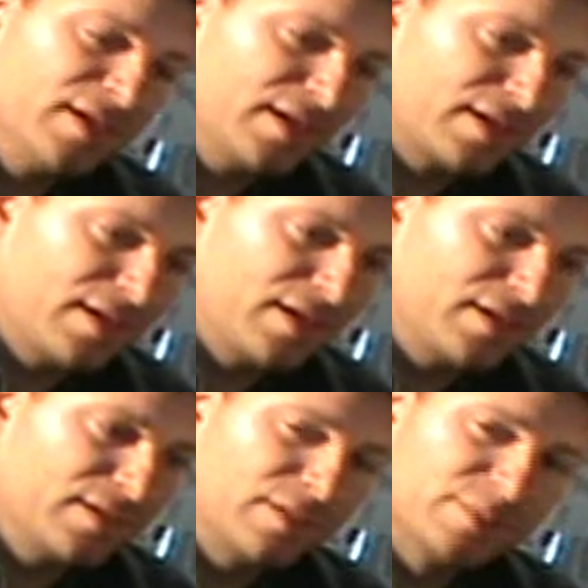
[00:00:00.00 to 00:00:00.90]
and
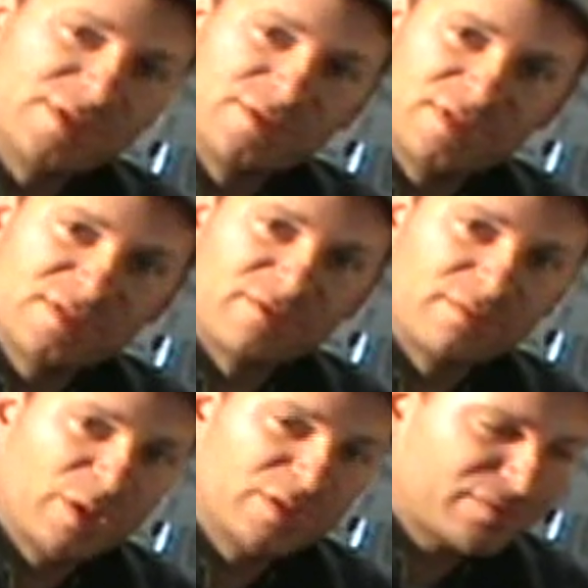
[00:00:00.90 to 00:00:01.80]
uh, I'm just doing this for a
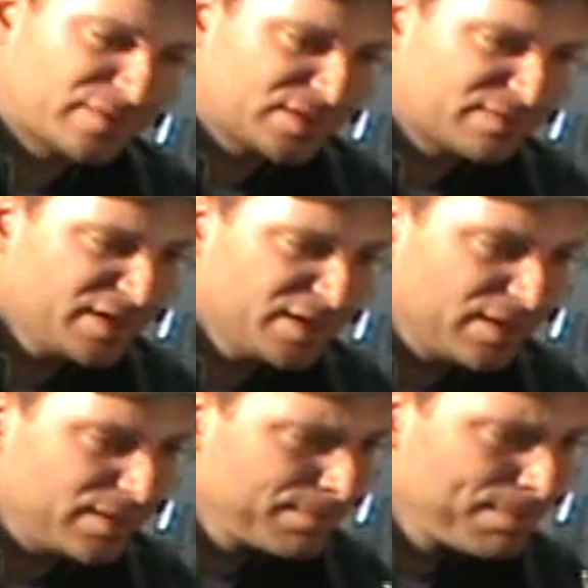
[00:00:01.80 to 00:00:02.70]
bonus for this
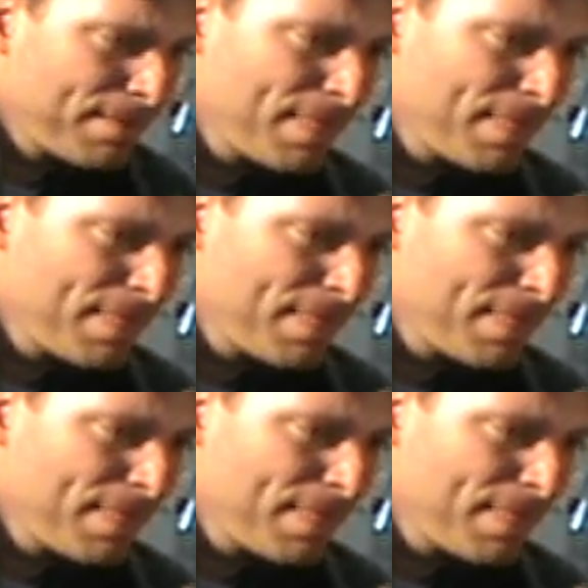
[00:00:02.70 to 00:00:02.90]
video,